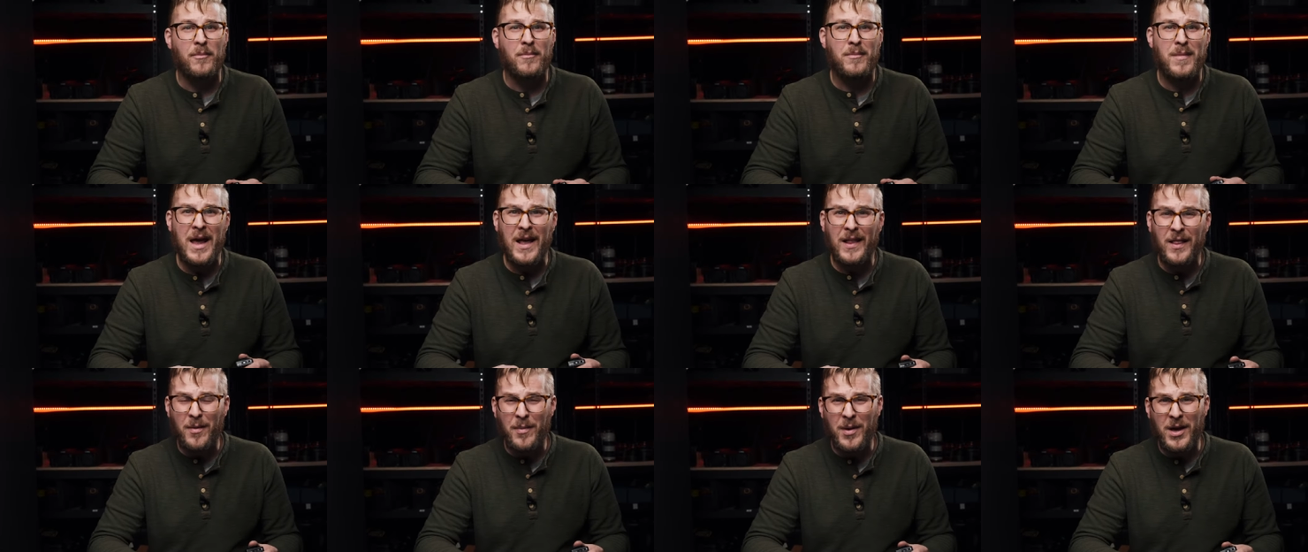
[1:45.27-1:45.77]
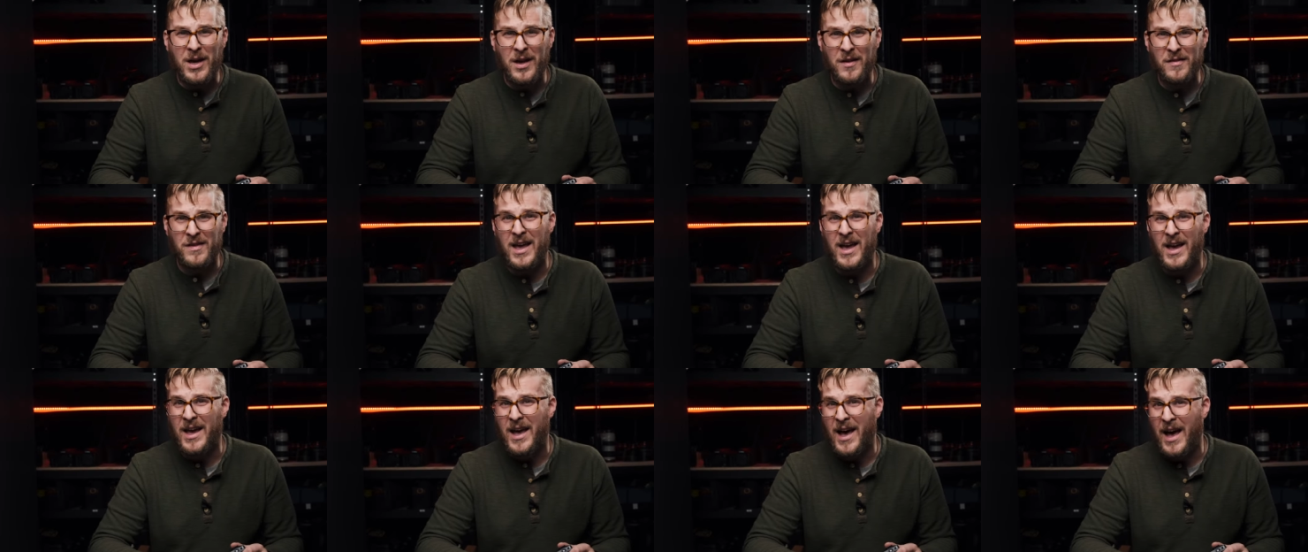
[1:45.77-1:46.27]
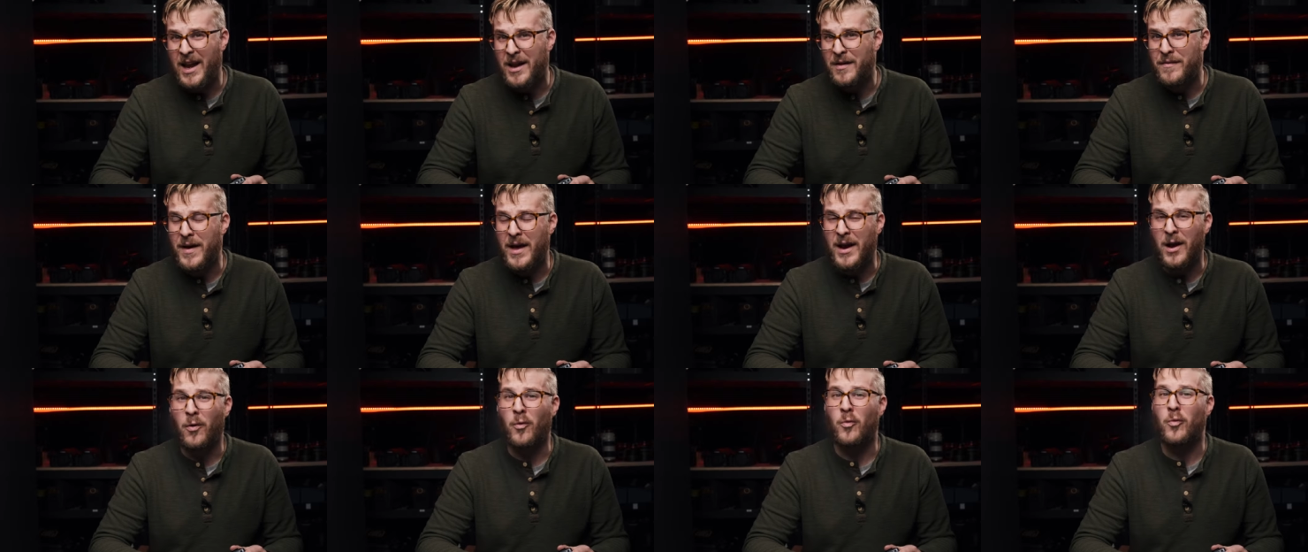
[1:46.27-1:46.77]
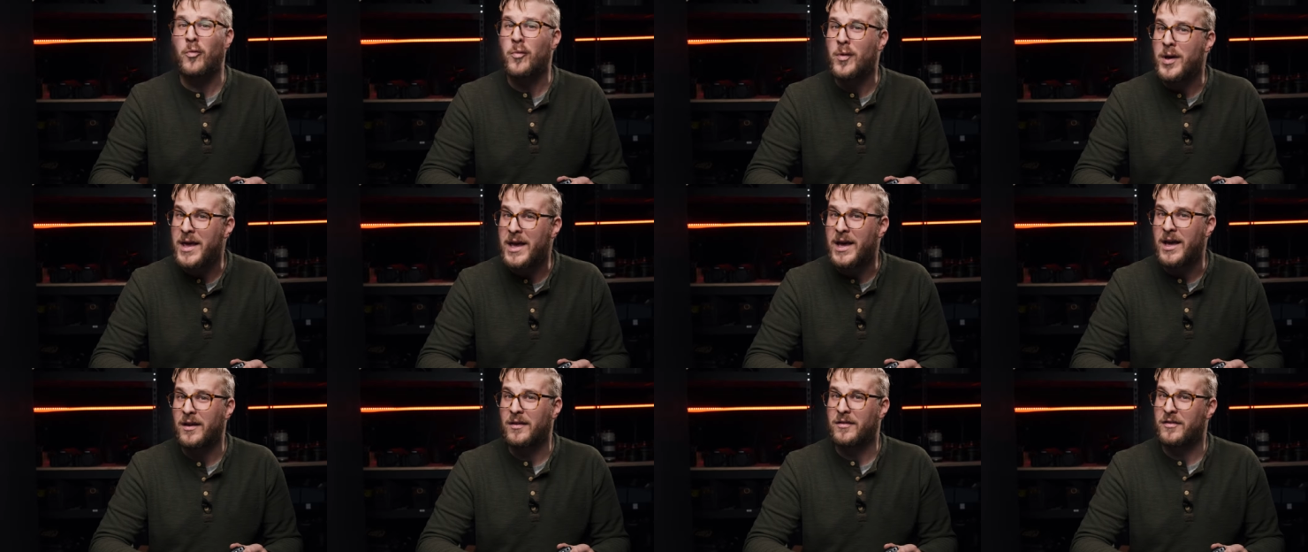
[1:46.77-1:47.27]
mainly because it kind of had a
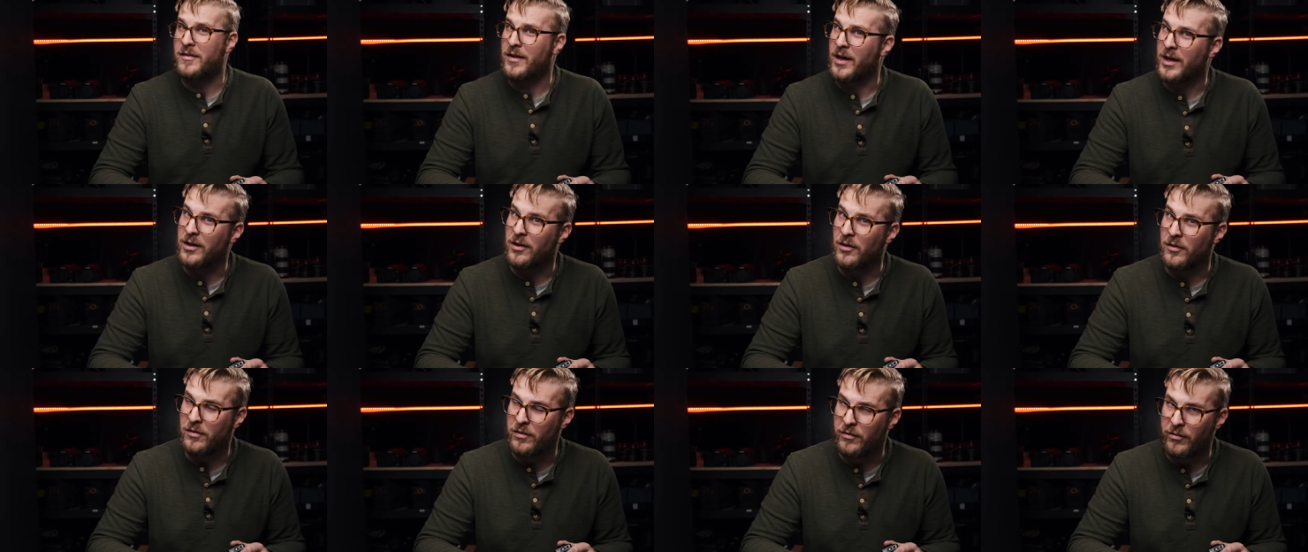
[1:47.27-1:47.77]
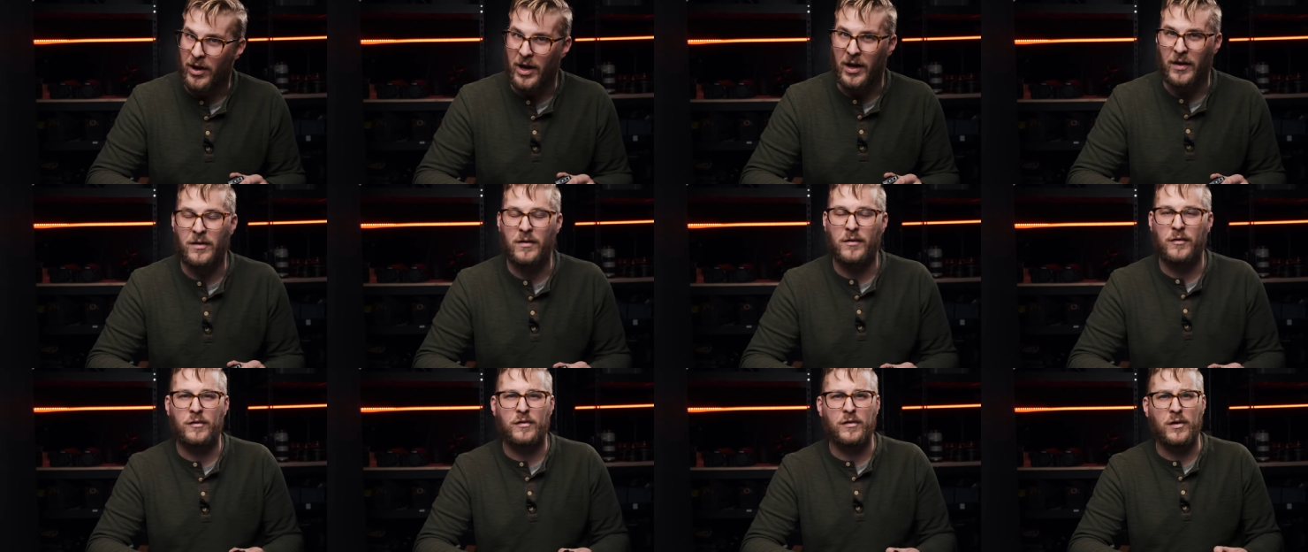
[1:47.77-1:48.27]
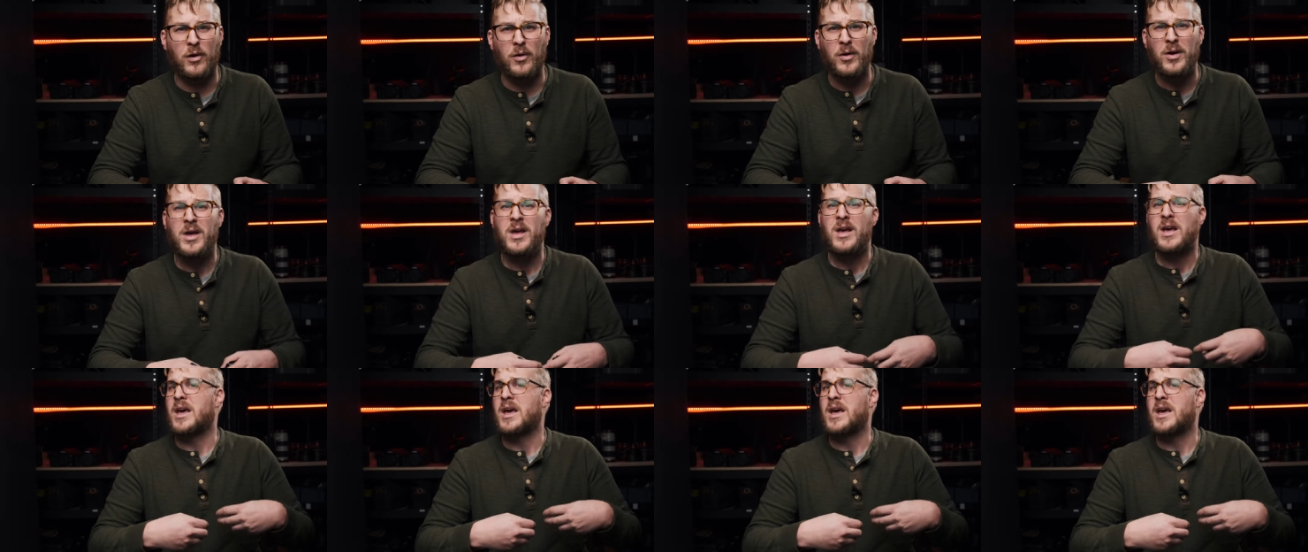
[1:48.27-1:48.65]
weak signal strength. So